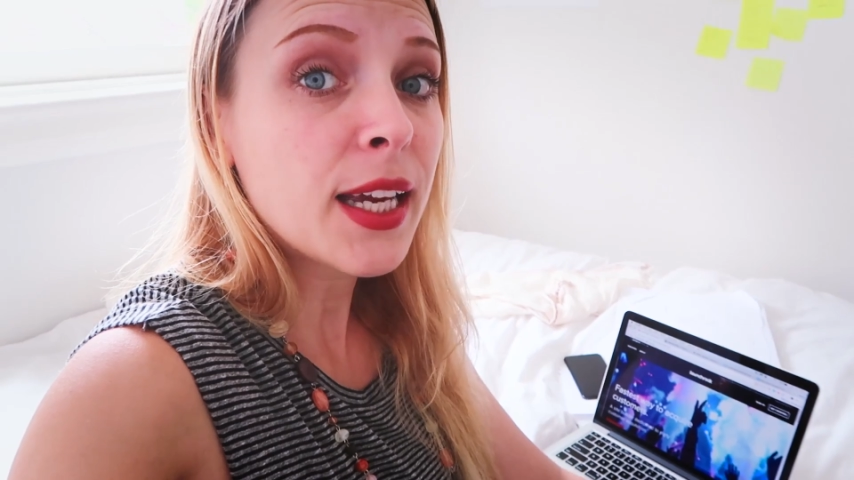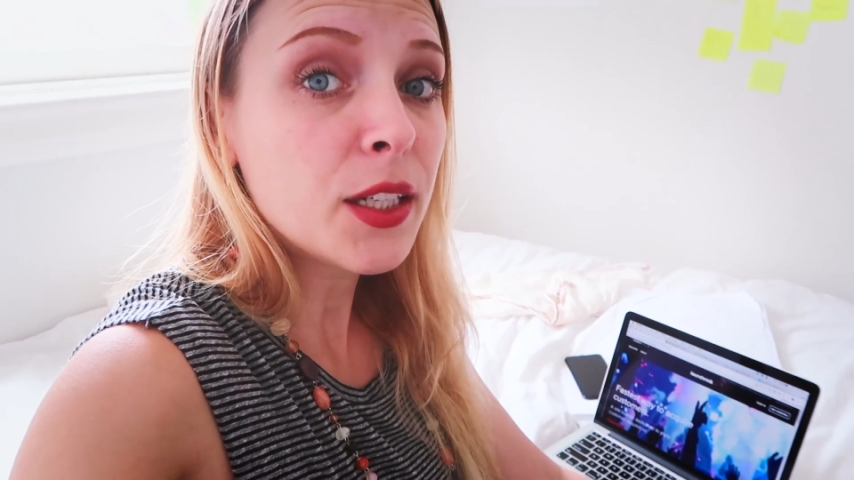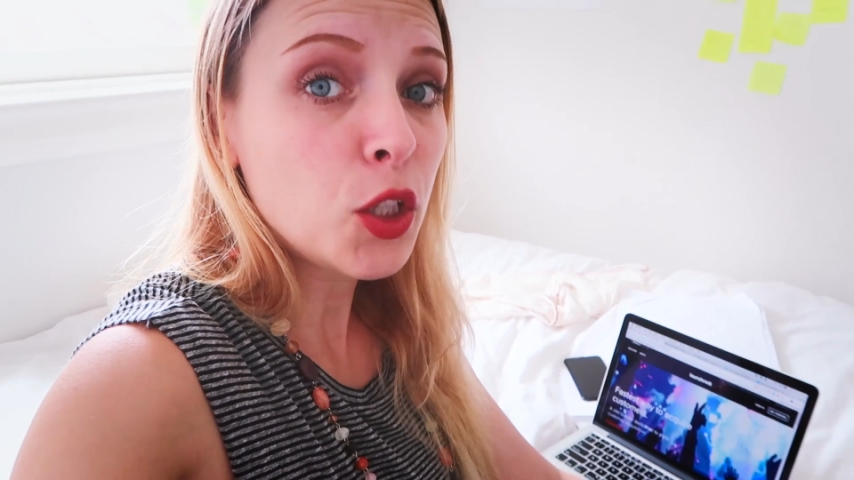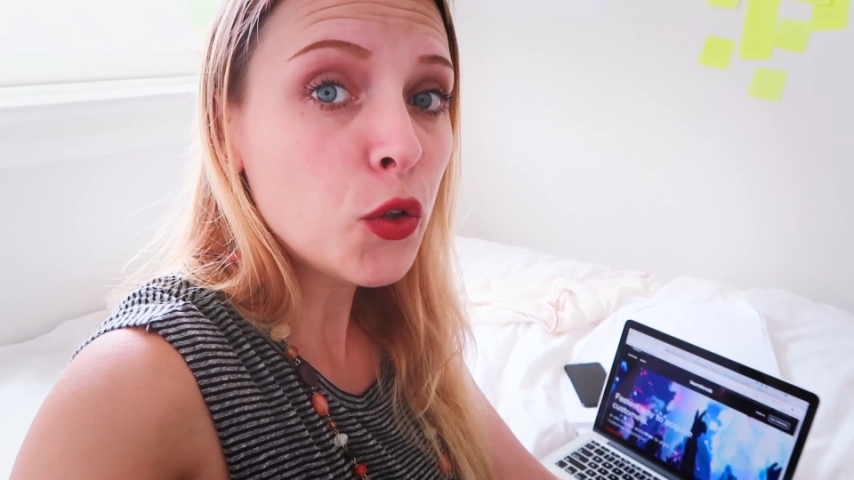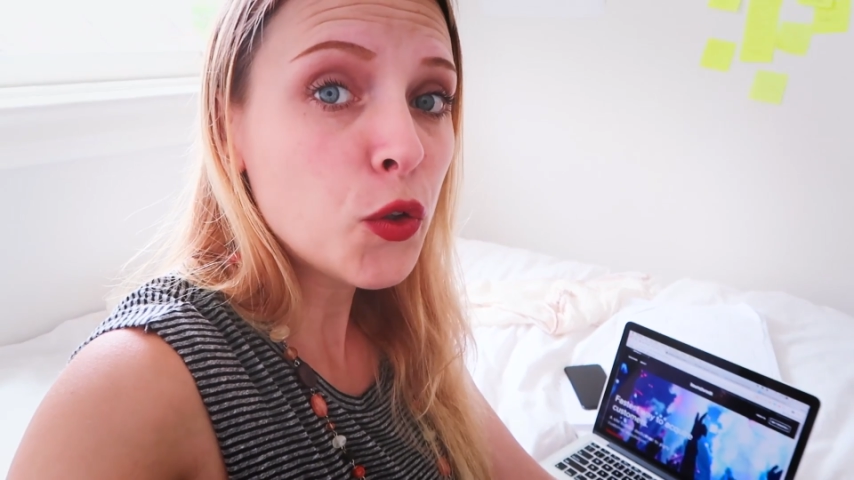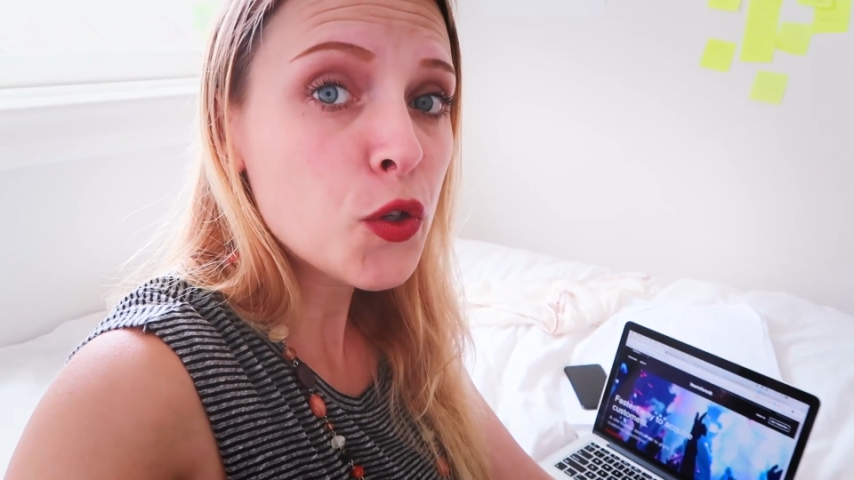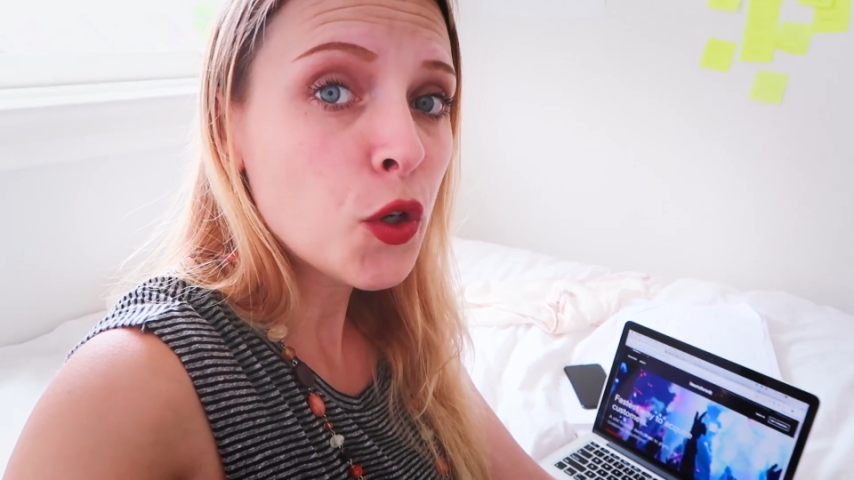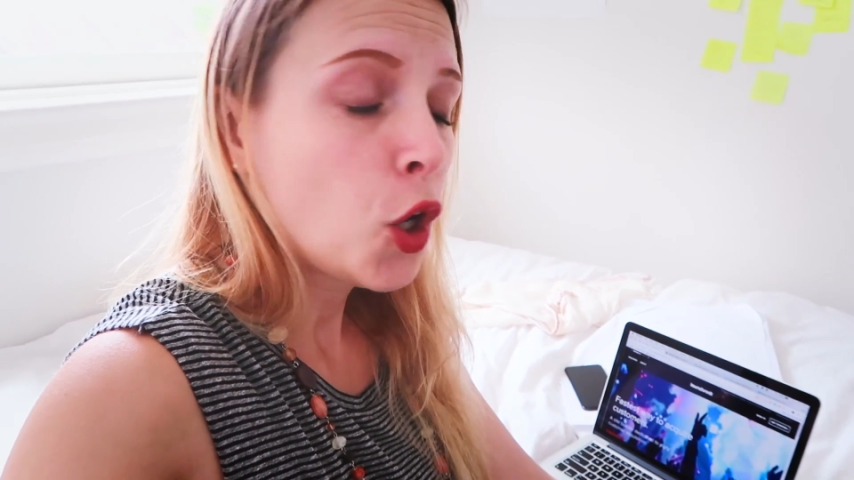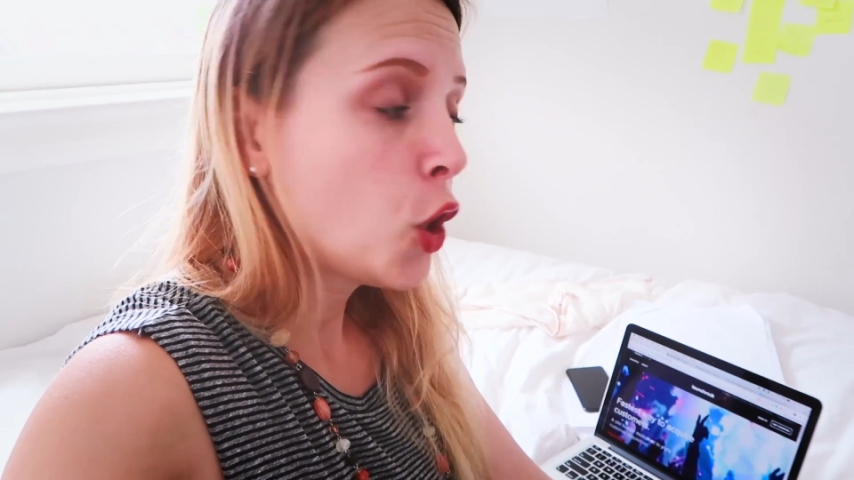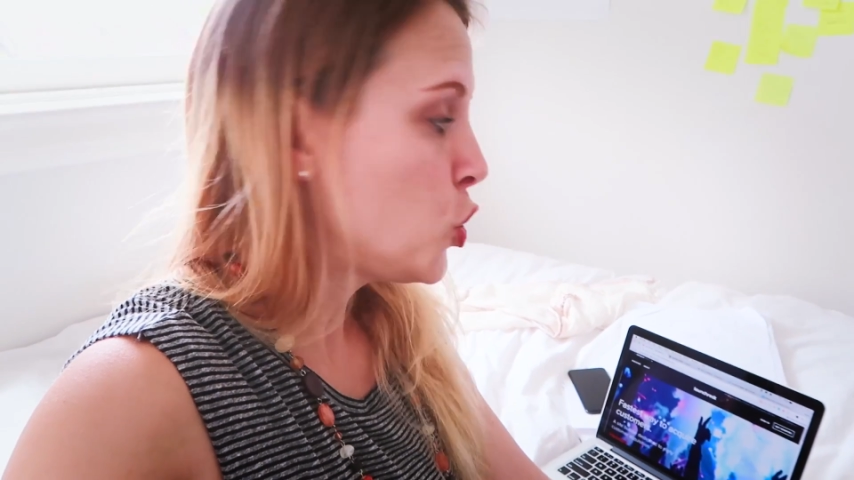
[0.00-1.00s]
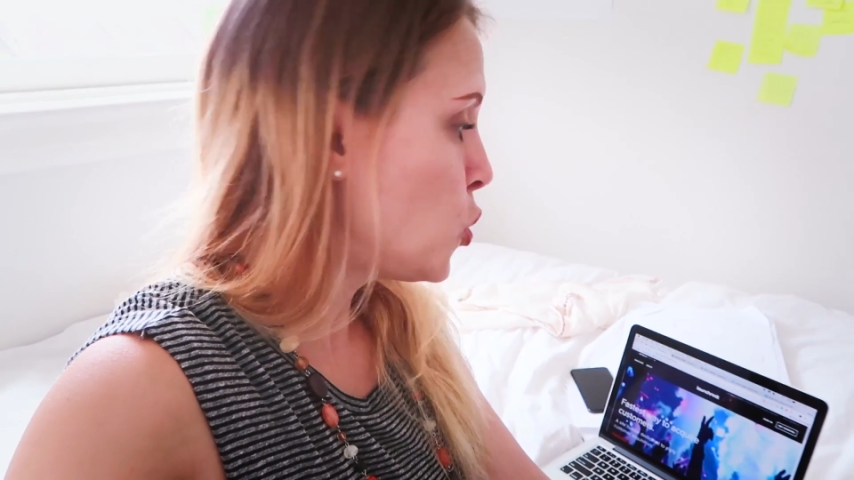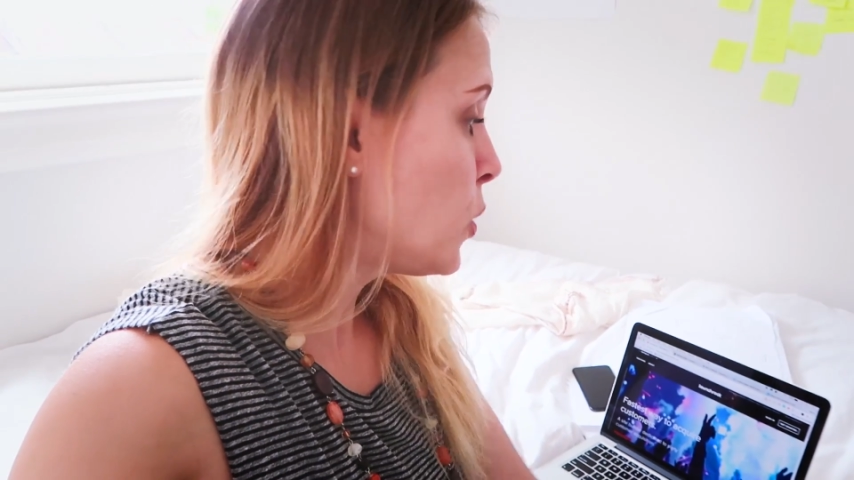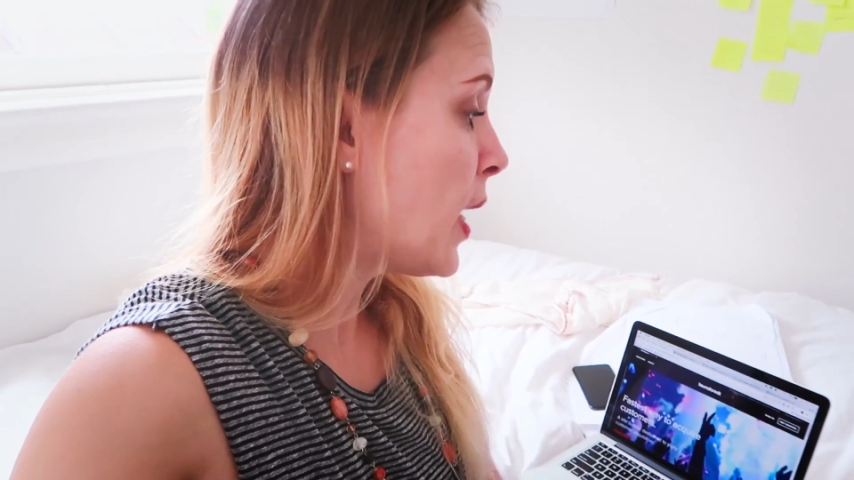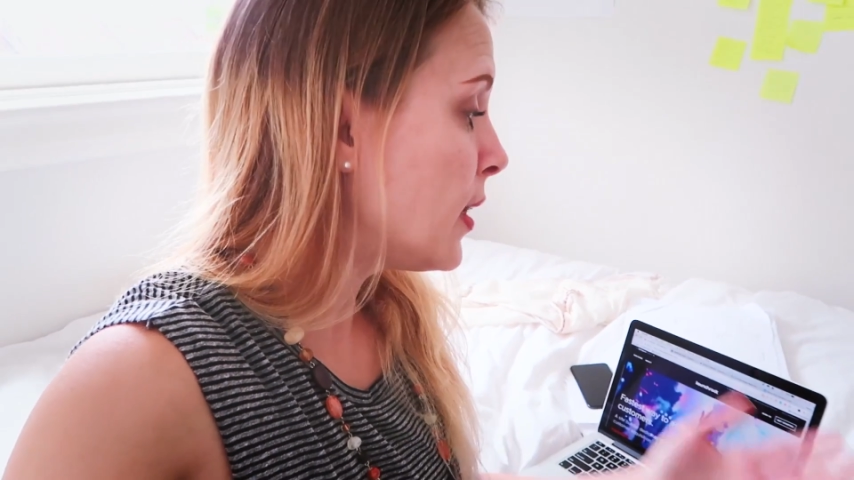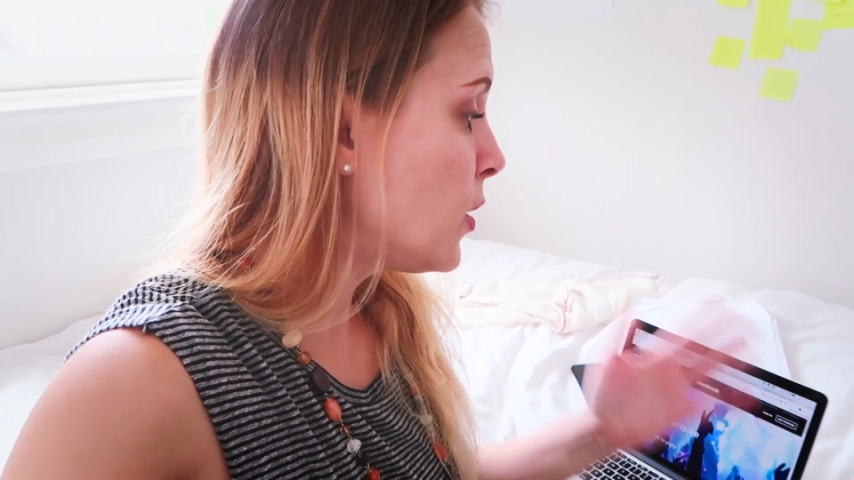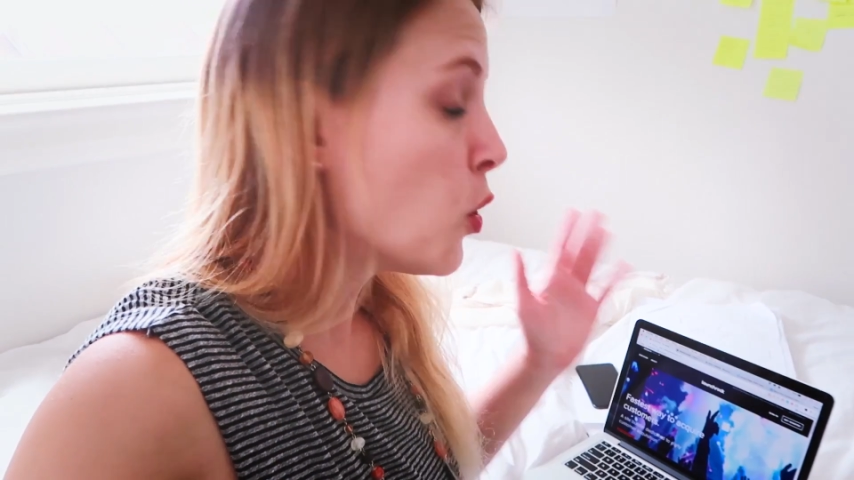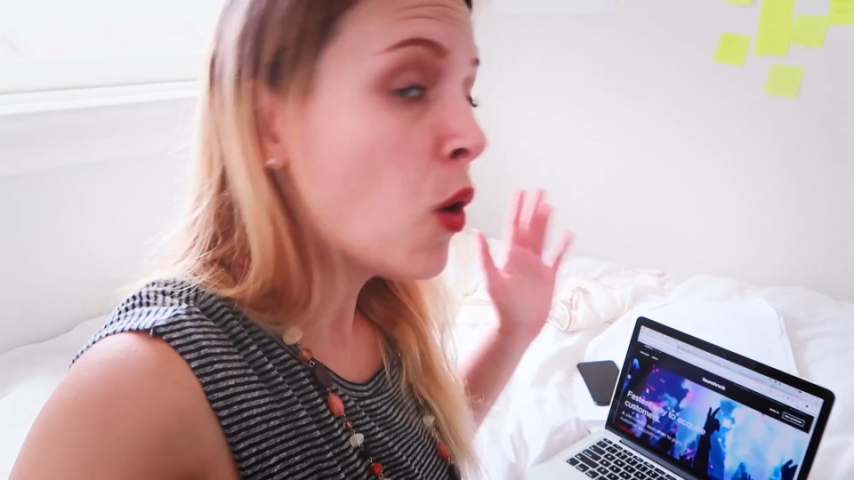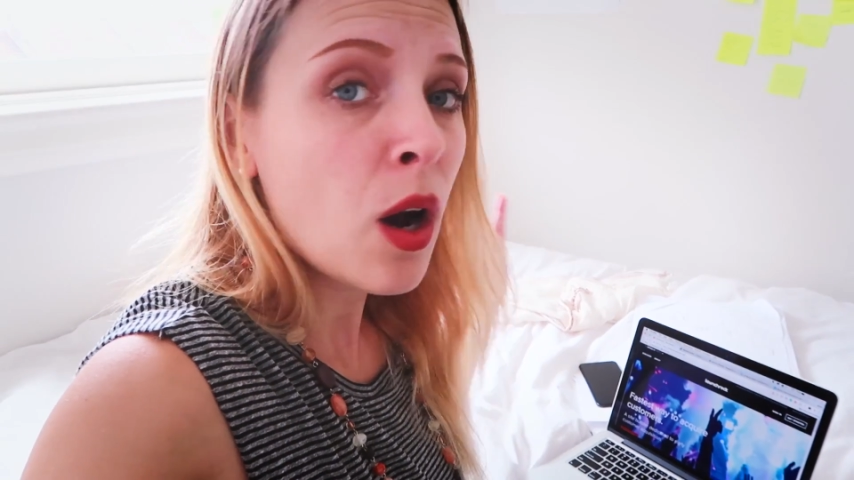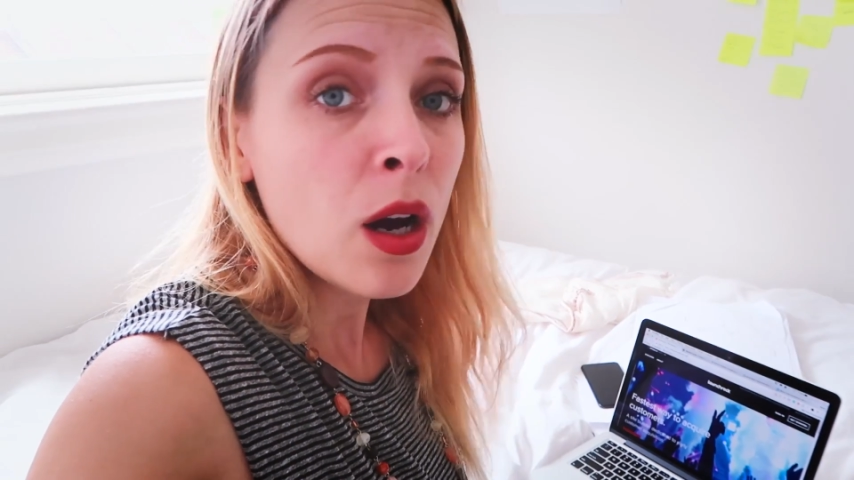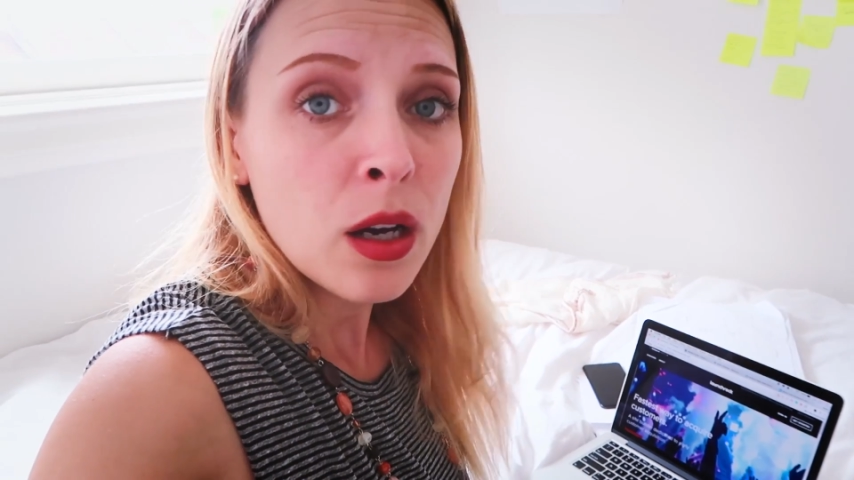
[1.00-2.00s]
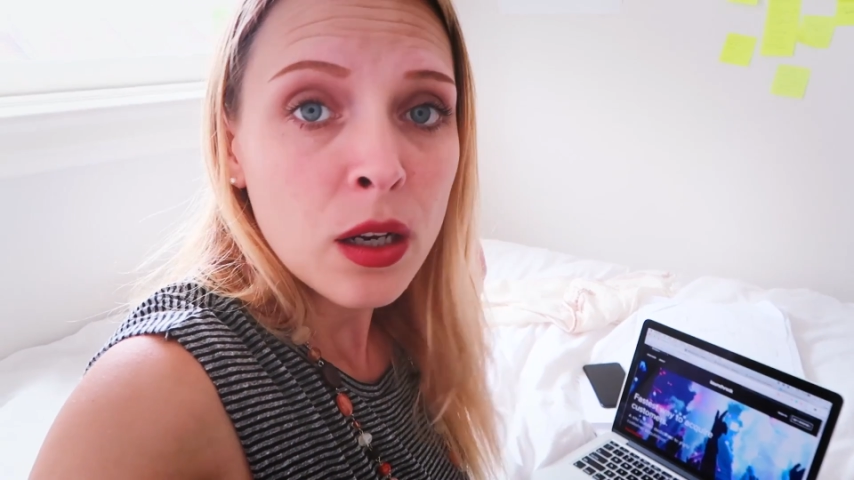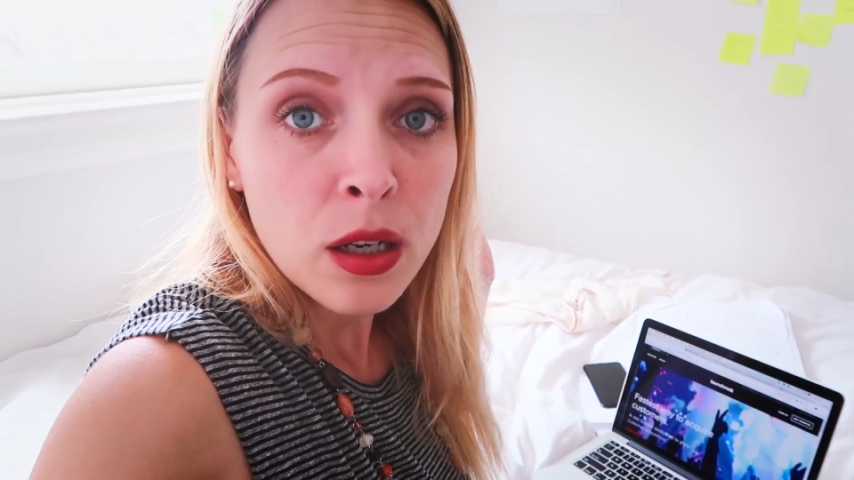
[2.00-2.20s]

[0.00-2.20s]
can use to get your